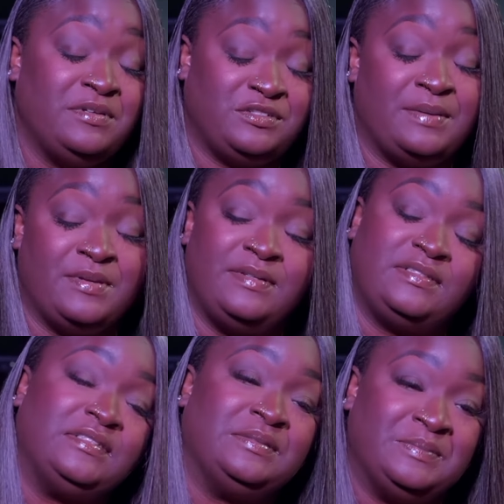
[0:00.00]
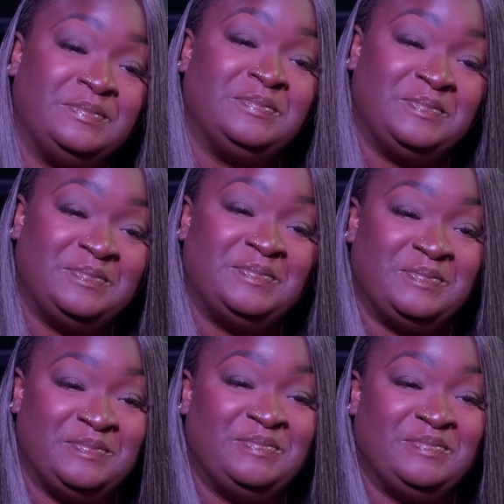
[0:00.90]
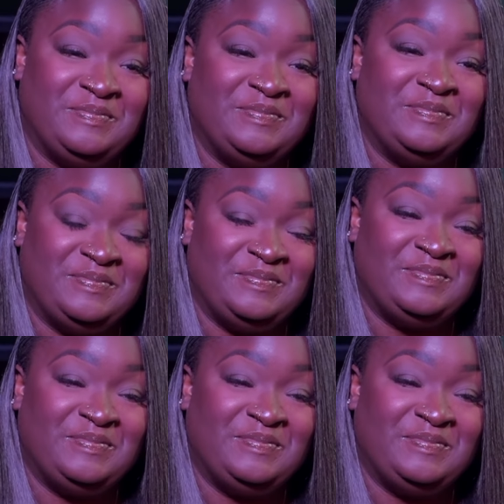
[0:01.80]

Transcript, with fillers: would try my best yeah. to. Right, right.